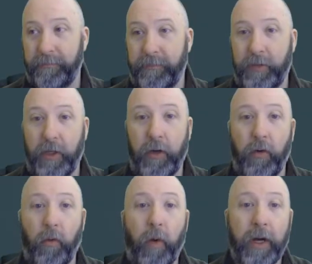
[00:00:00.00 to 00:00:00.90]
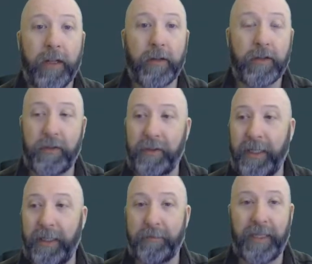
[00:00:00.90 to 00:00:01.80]
So one of those two
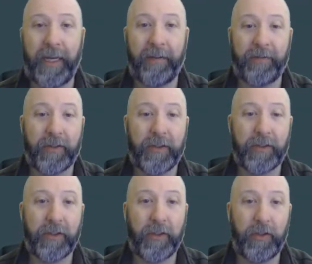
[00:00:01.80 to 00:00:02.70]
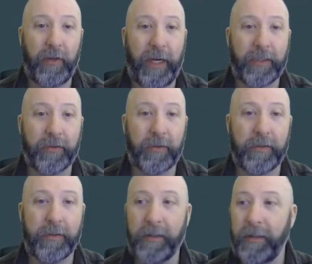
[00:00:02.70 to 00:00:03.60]
teams, they have two
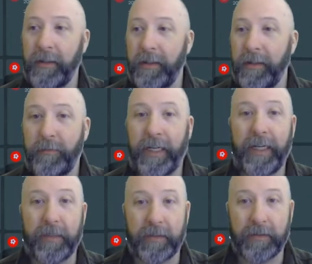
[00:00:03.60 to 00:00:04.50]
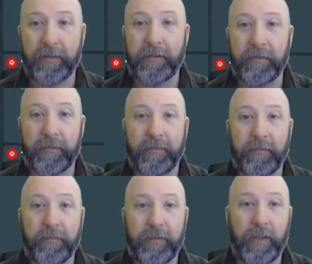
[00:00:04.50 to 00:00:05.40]
actual players.
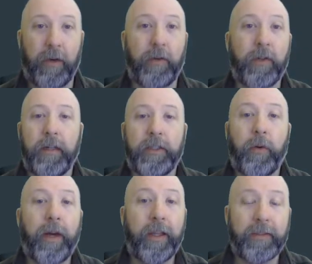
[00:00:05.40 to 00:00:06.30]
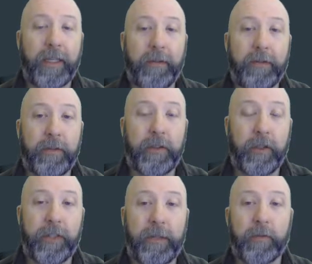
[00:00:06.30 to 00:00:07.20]
So one of those
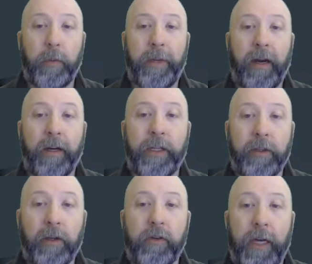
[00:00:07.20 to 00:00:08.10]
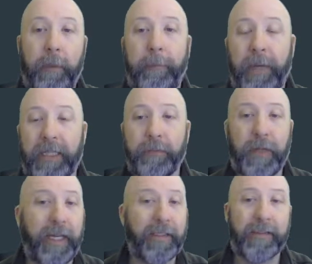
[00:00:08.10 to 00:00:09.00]
two teams will be our Euro Cup best
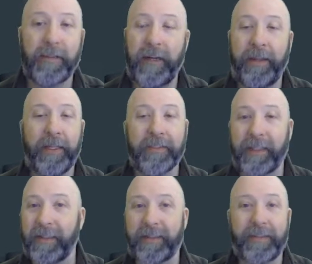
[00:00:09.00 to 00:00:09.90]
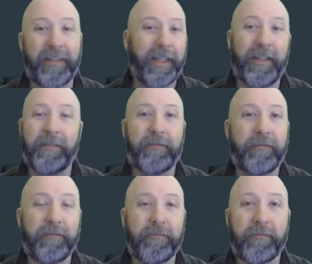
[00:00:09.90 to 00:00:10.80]
place. I think it's like the second
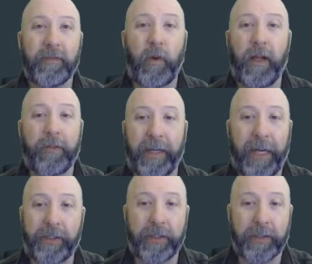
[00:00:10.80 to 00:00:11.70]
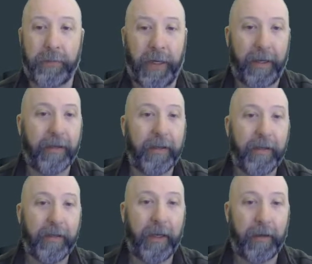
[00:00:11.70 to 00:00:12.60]
qualification spot.
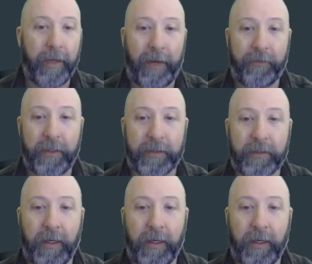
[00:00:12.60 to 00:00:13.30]
After this